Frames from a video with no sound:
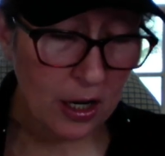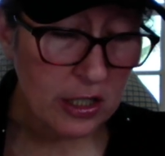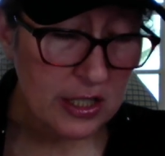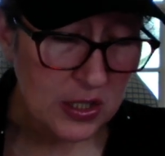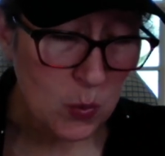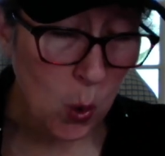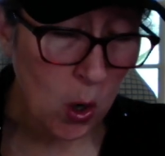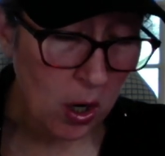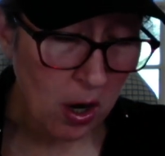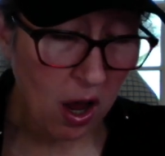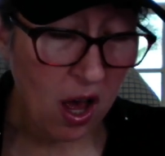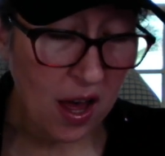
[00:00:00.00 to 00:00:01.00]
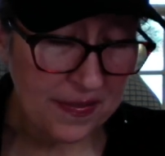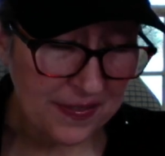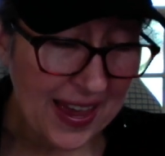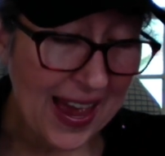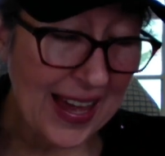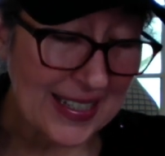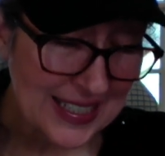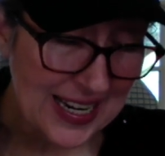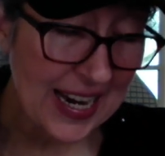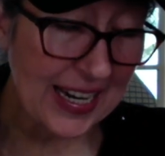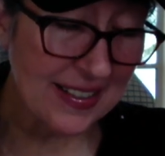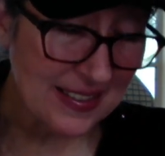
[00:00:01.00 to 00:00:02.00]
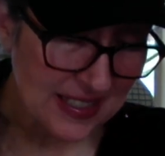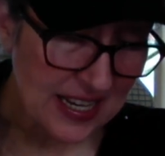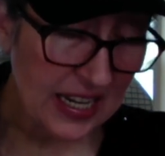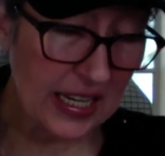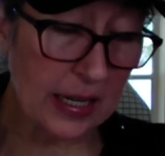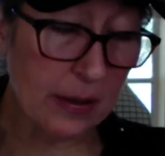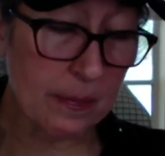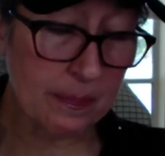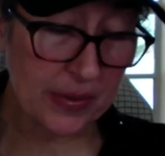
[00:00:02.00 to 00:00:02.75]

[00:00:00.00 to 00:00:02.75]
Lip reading: swore on that day, saying,